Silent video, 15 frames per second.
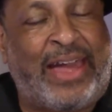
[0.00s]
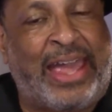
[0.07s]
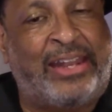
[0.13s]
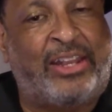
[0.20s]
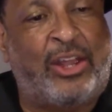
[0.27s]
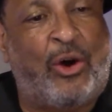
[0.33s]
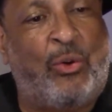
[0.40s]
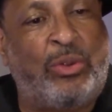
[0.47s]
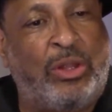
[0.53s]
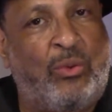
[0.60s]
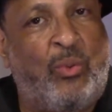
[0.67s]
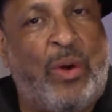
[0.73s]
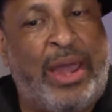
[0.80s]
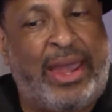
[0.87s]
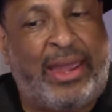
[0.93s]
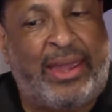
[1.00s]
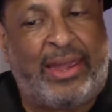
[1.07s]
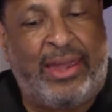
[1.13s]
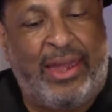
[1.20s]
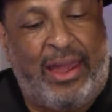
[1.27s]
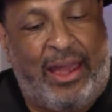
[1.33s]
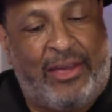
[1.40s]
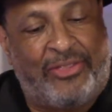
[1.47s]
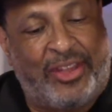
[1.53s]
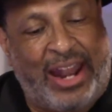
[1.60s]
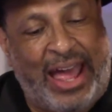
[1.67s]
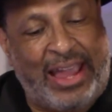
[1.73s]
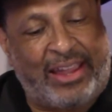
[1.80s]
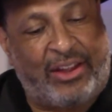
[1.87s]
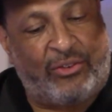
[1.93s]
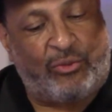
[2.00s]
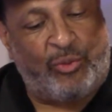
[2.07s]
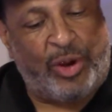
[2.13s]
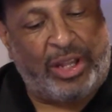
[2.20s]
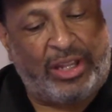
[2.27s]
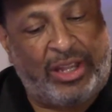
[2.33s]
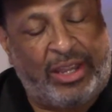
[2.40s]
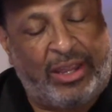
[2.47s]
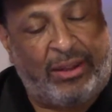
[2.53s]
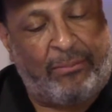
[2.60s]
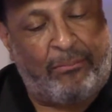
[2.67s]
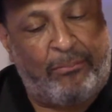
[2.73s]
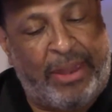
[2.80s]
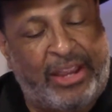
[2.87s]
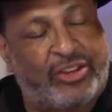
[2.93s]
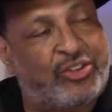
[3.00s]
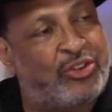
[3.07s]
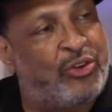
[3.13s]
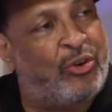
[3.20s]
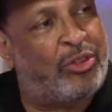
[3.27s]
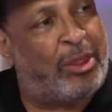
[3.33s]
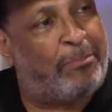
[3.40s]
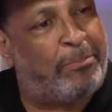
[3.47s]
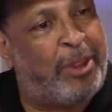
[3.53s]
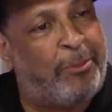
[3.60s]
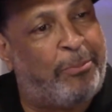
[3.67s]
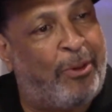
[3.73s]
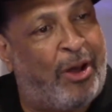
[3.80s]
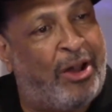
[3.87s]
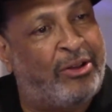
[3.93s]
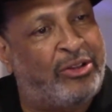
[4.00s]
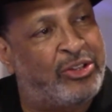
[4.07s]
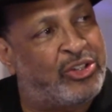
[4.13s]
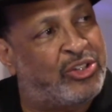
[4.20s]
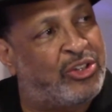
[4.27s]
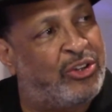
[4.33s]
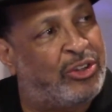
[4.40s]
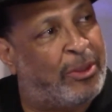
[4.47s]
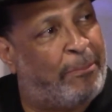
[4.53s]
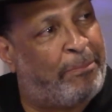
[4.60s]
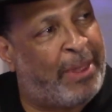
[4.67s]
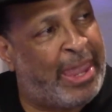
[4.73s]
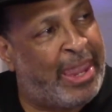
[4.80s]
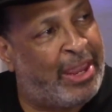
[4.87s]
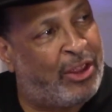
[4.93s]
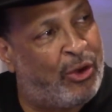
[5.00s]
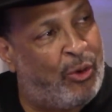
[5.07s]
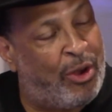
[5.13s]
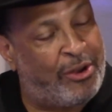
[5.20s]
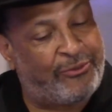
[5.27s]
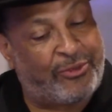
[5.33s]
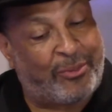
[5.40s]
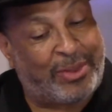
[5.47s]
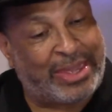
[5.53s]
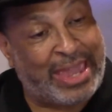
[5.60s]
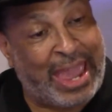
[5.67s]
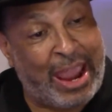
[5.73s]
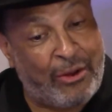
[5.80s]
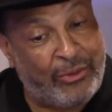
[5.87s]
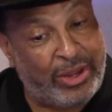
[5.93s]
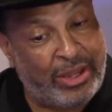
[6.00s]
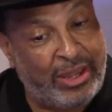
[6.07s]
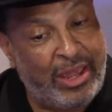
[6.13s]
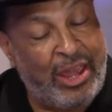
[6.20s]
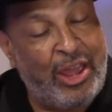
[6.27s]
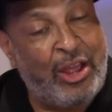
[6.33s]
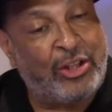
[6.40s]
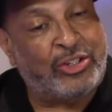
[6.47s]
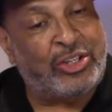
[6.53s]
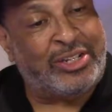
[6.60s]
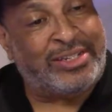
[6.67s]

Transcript: and the only way that I could really make sure that people understood the pain going from Carrie to